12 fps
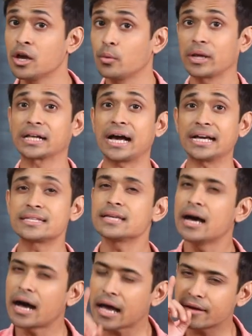Well guys,
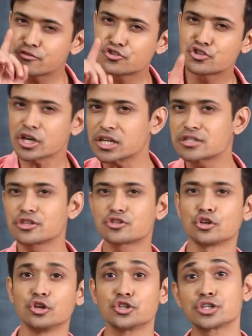I have just the
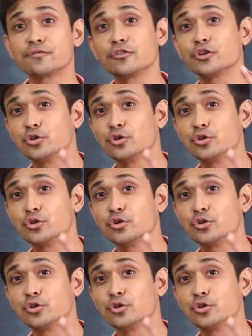solution for